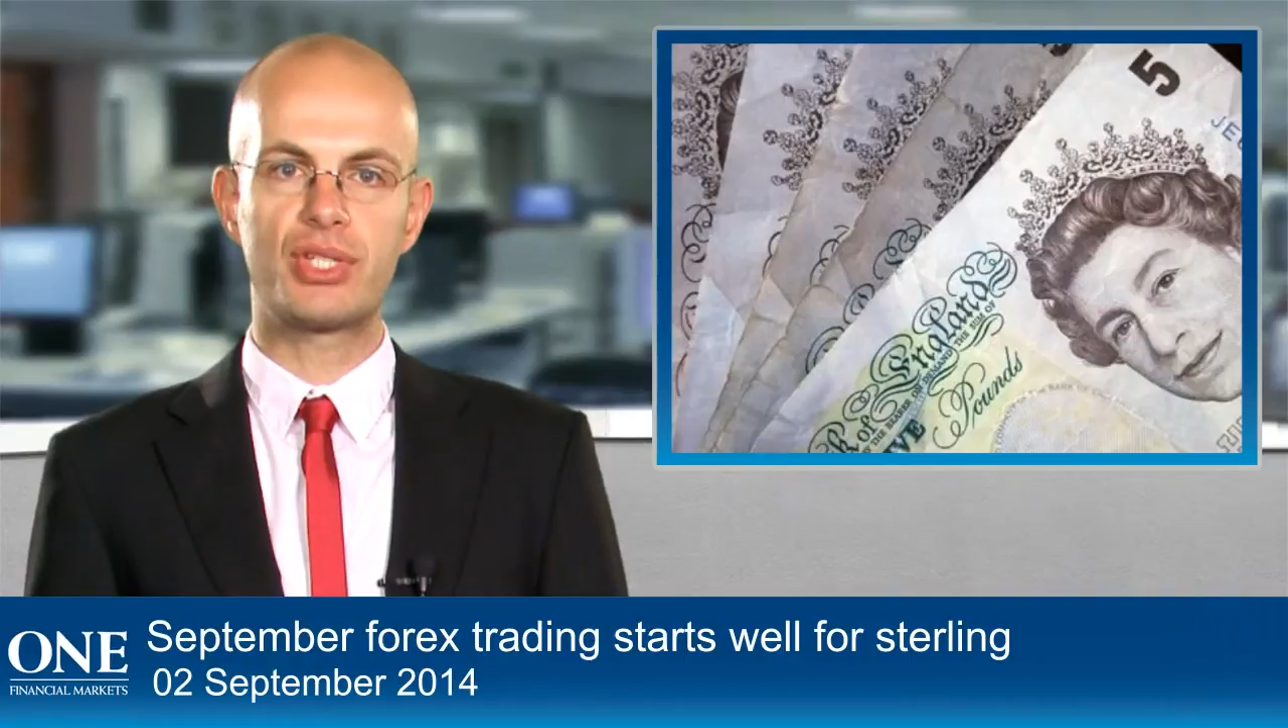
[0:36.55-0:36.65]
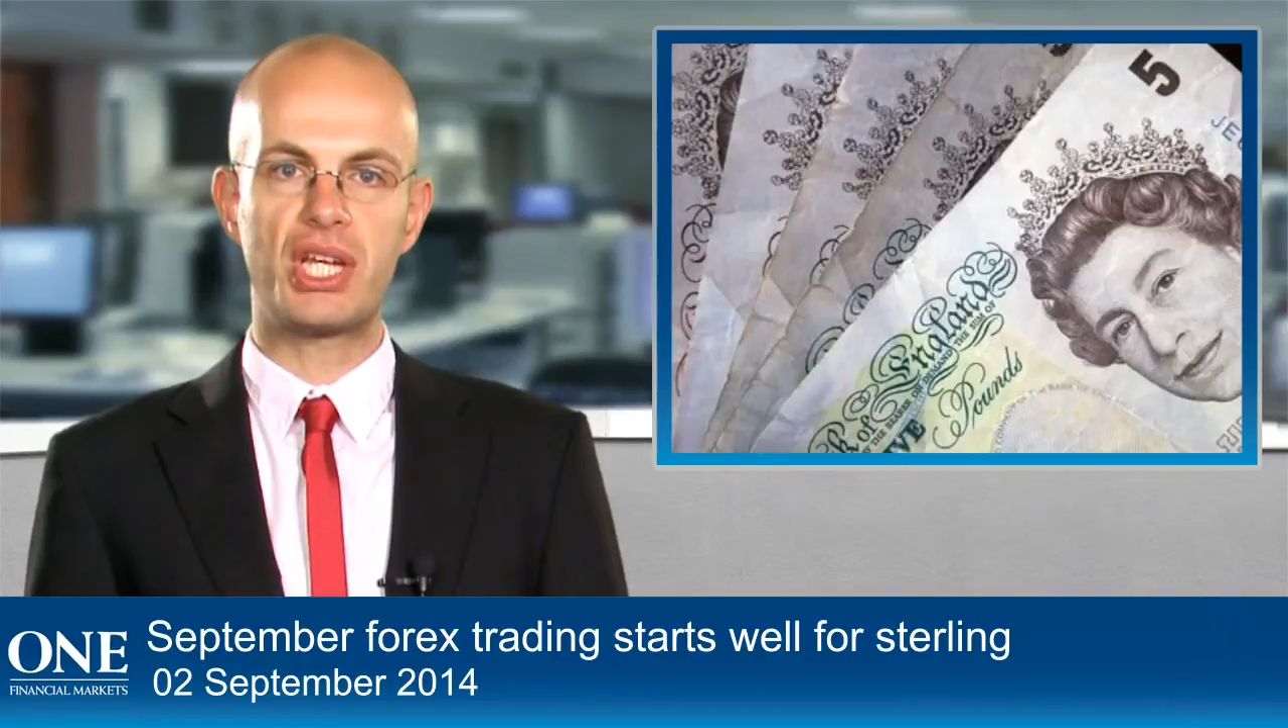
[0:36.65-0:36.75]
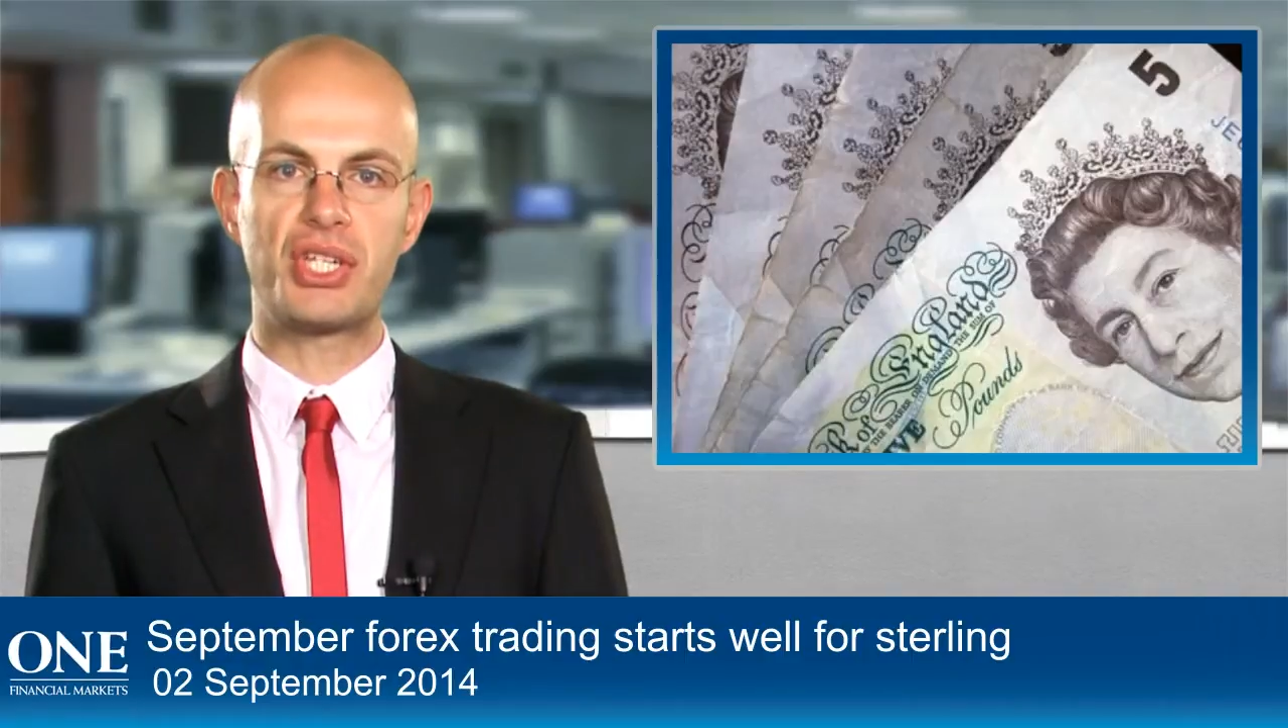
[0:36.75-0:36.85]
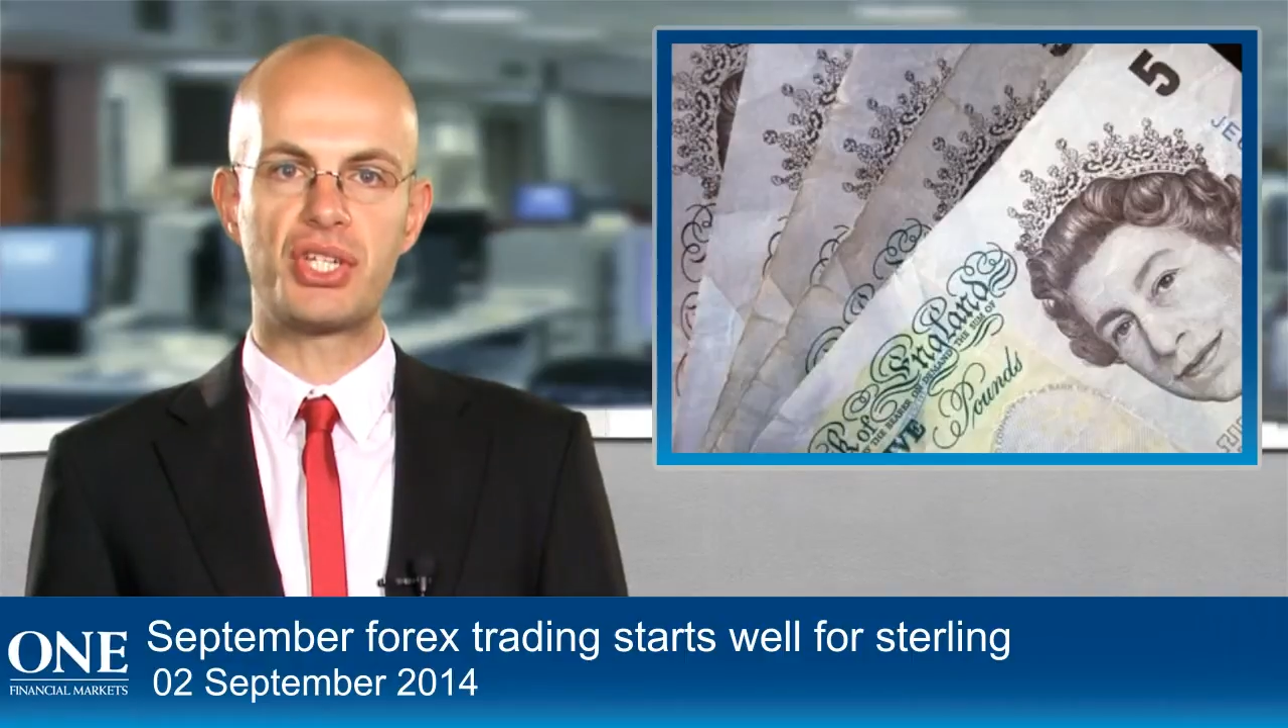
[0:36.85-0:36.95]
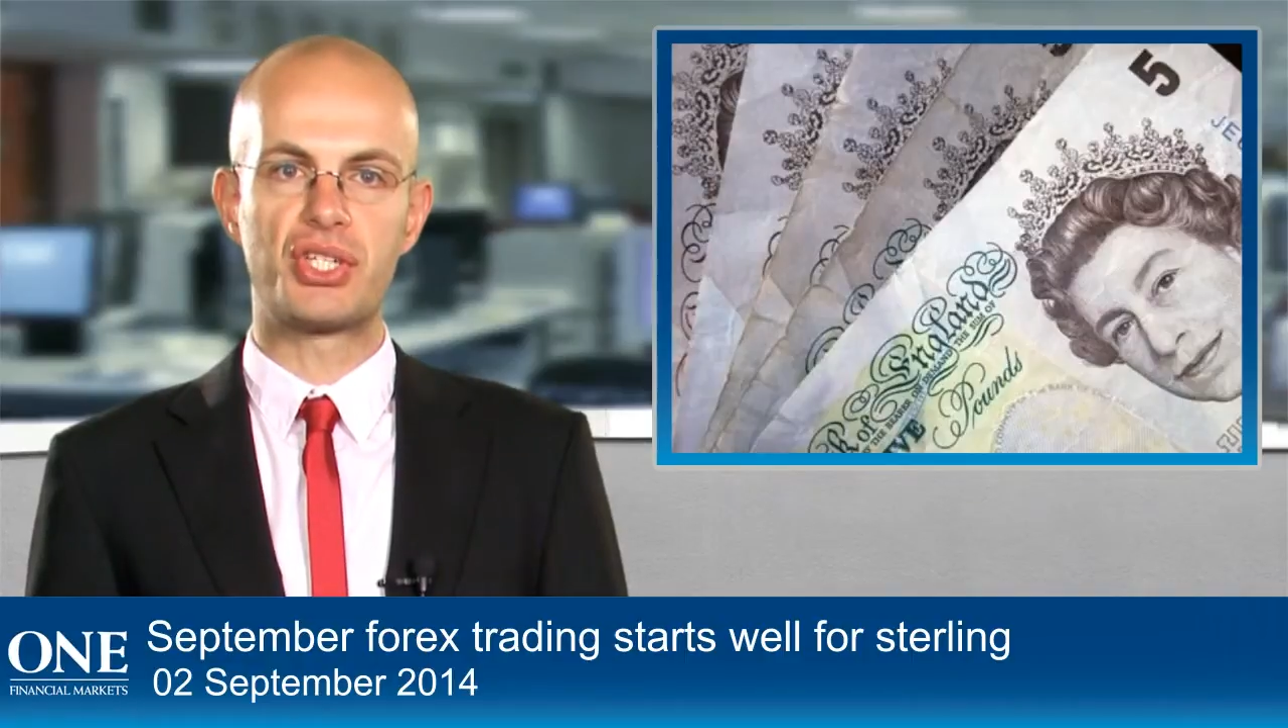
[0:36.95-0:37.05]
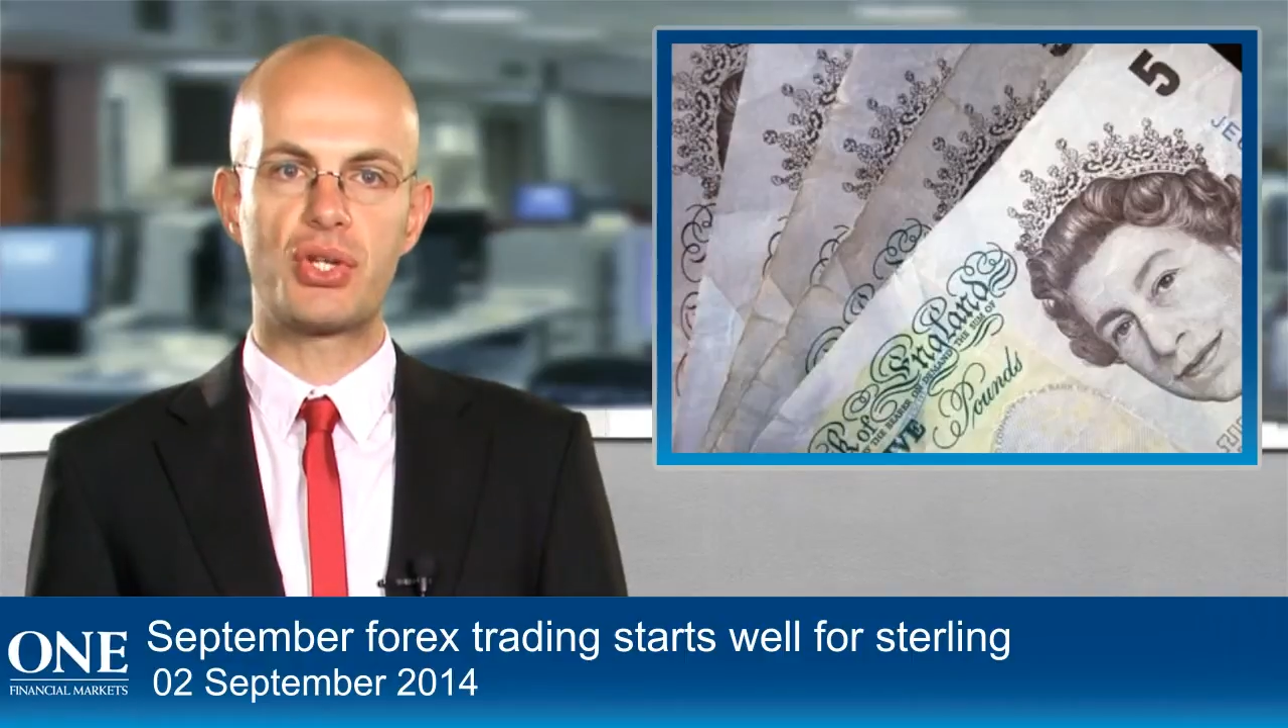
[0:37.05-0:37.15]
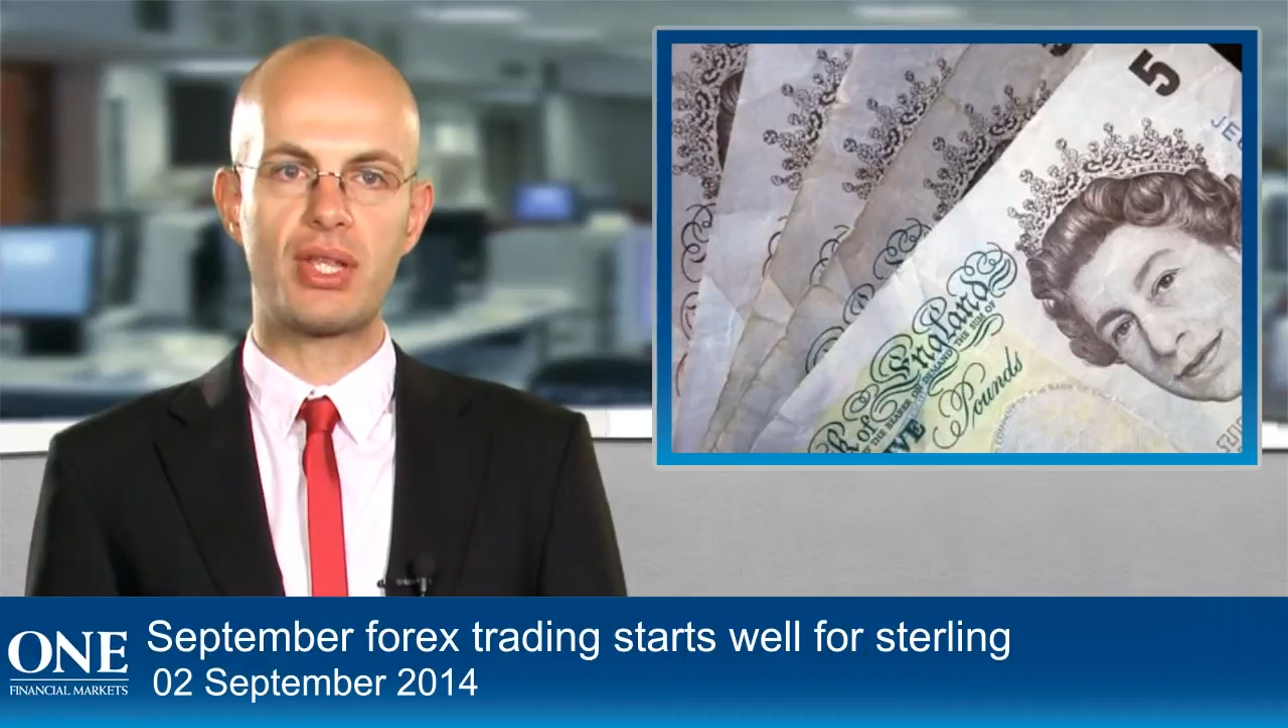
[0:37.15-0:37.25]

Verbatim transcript: tensions took